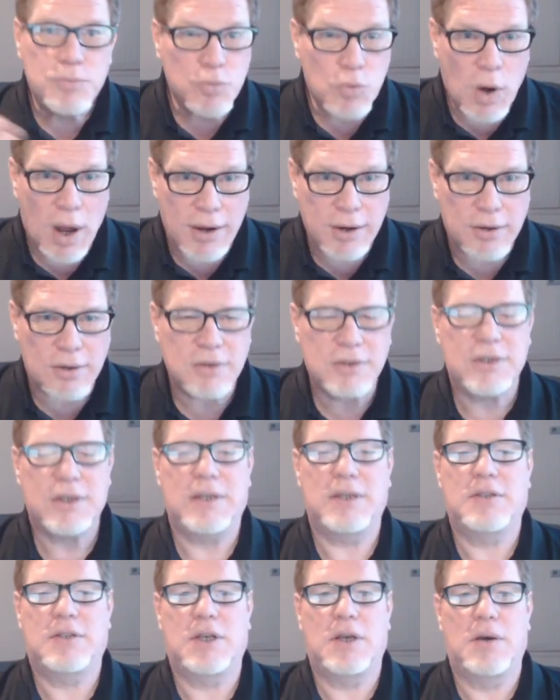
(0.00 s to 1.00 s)
runners.
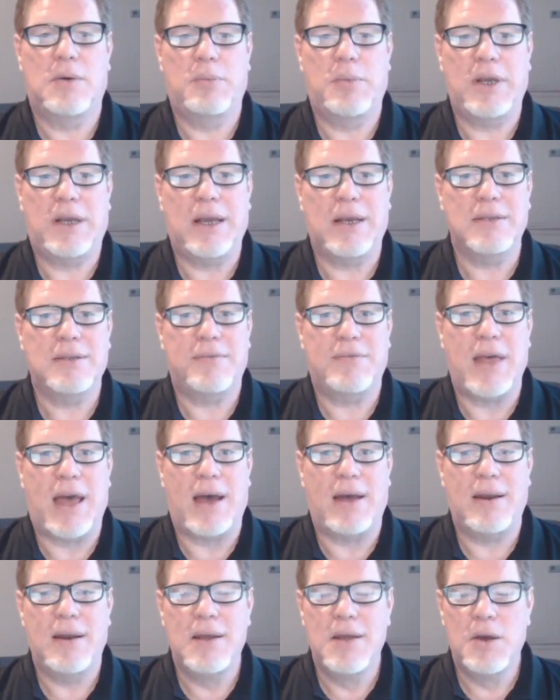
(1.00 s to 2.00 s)
And so because of
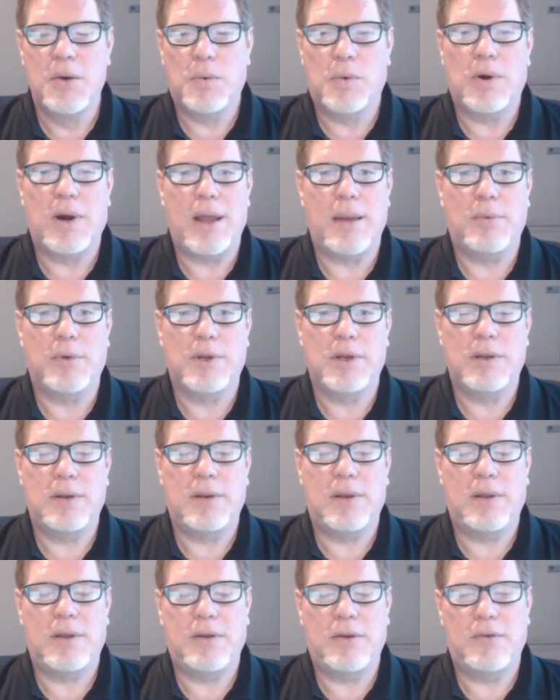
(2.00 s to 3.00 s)
that, we're able to
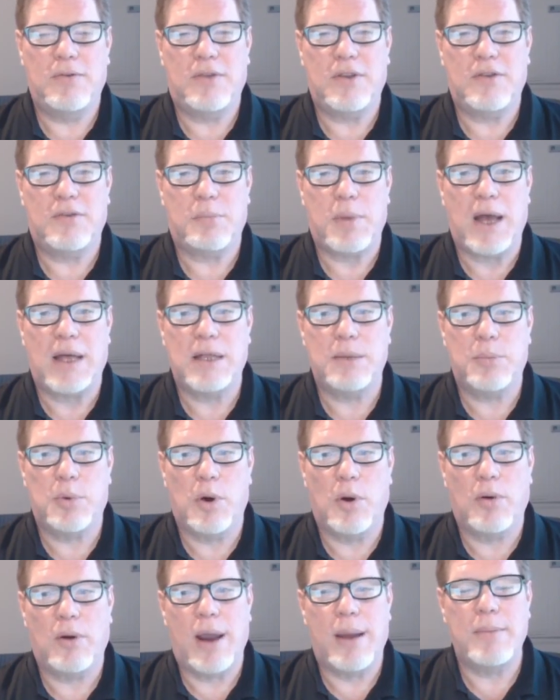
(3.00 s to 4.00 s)
use this pilot
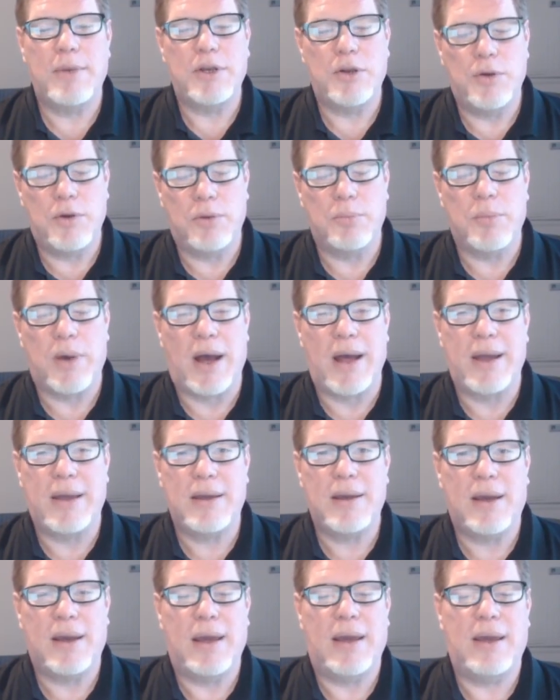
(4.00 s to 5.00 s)
program, and you can
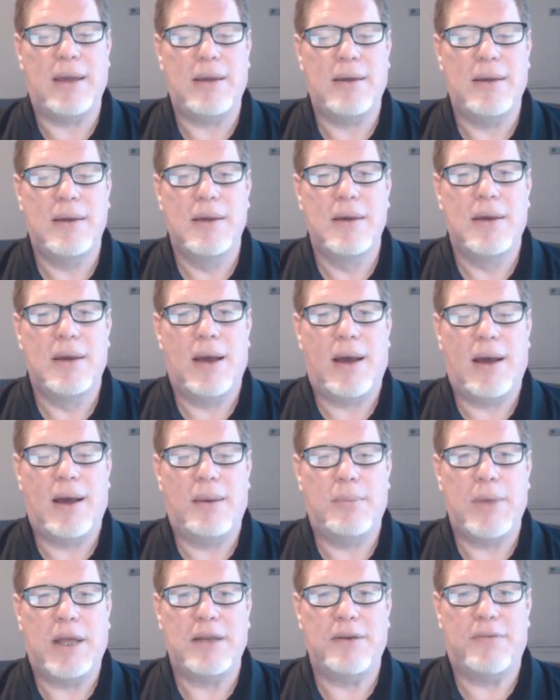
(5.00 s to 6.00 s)
buy a
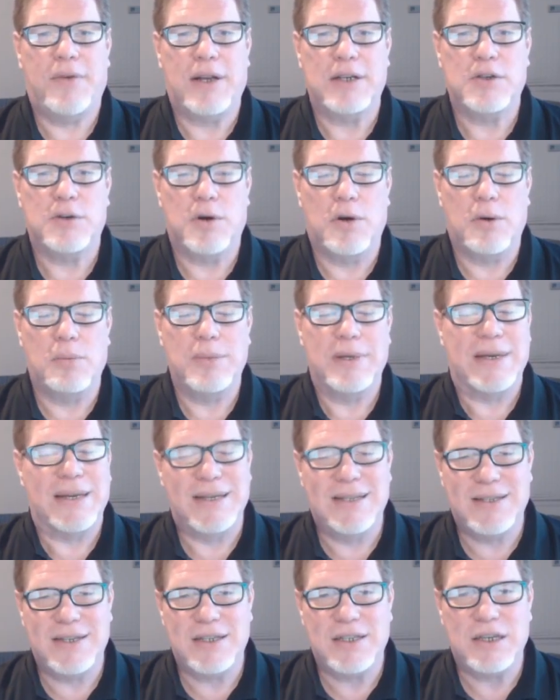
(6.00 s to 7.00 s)
manufactured home, an
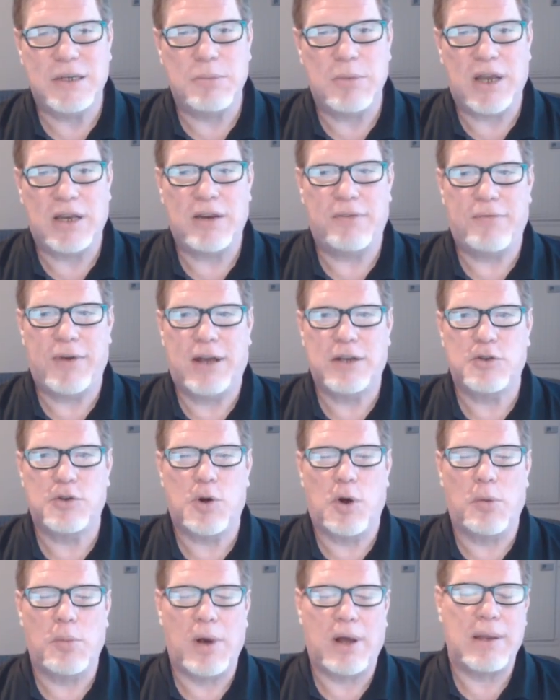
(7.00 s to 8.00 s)
existing manufactured
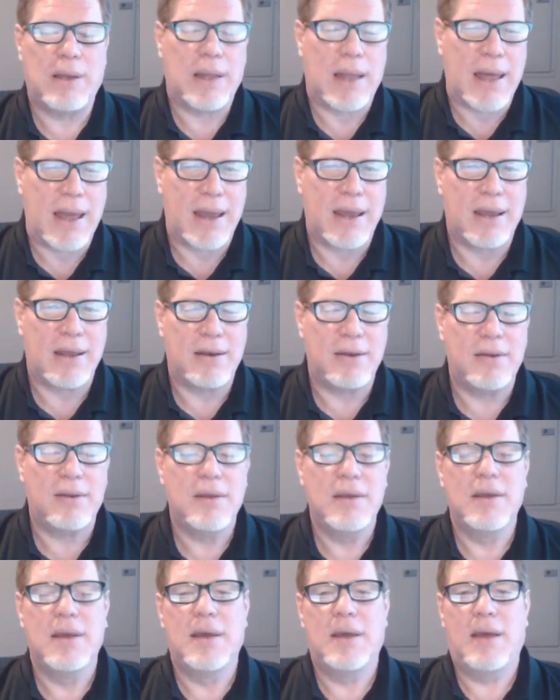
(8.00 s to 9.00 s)
home on land,
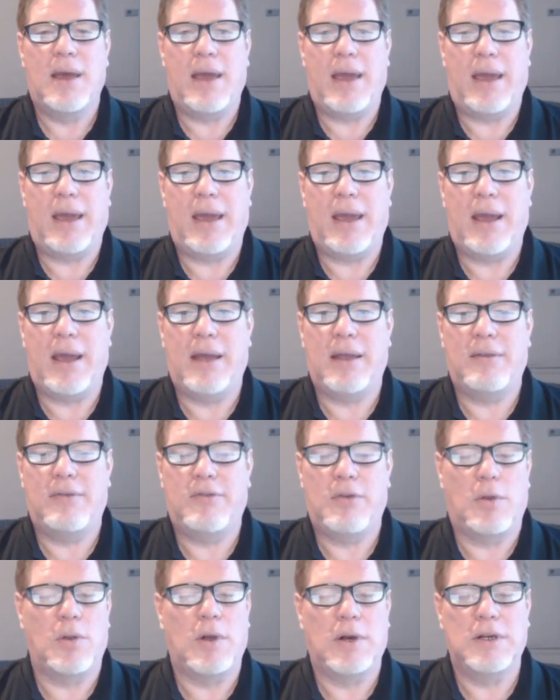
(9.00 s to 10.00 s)
and
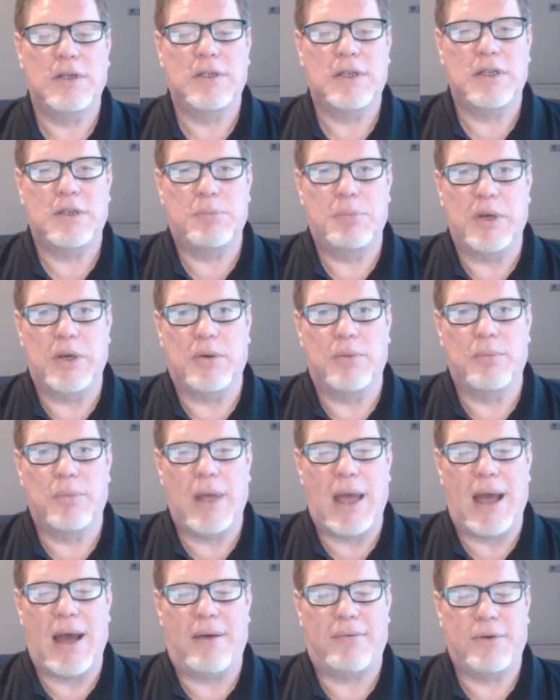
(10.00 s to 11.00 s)
so long as it's built
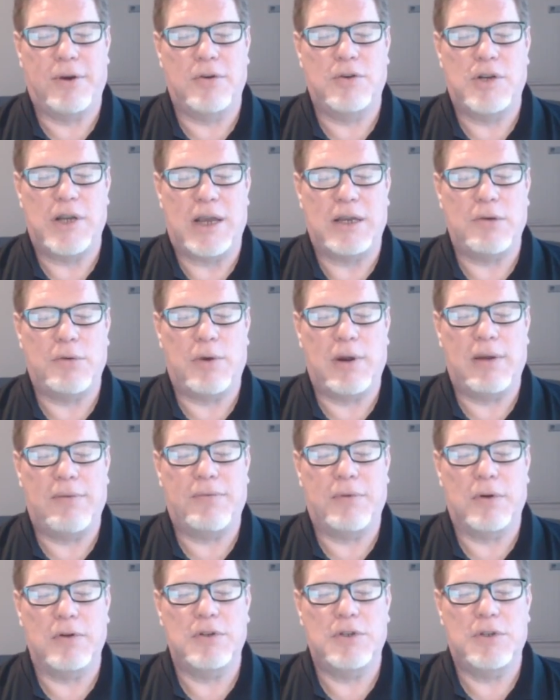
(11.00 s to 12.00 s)
after January
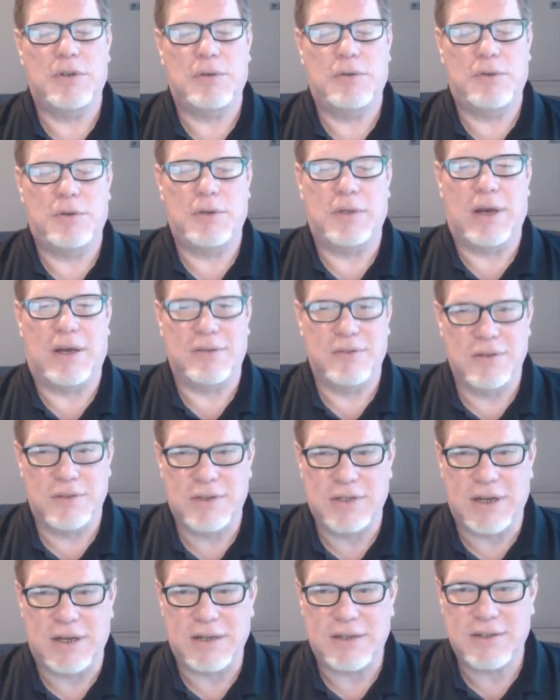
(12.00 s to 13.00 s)
1st,
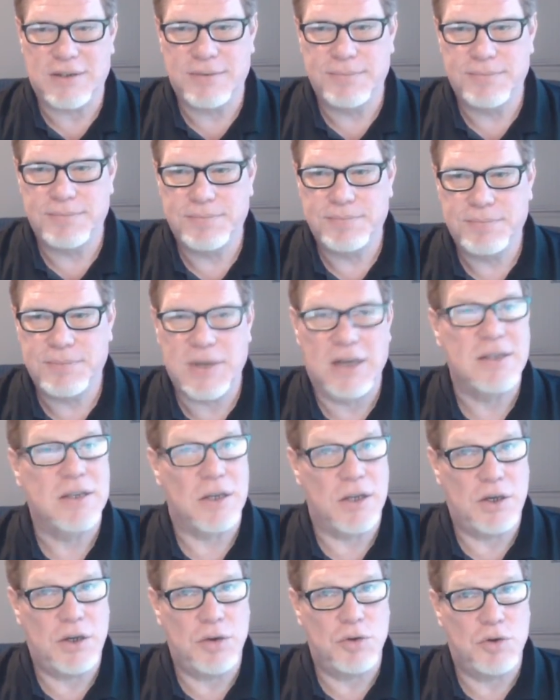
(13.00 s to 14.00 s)
2006. That's a
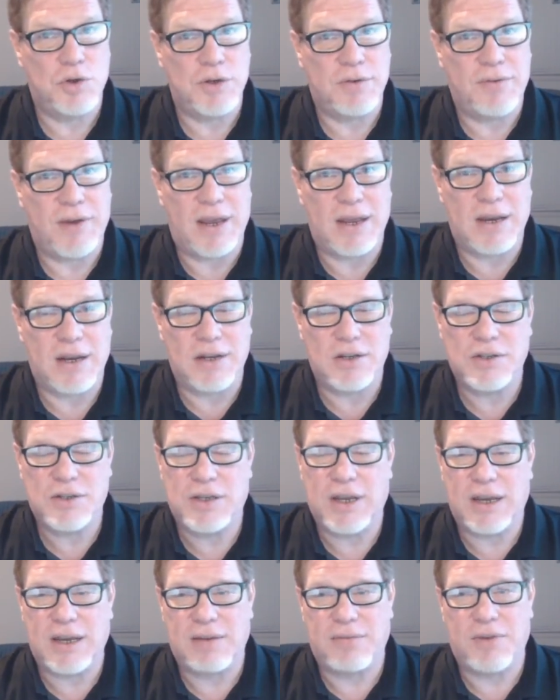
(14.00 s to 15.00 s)
huge advantage. Take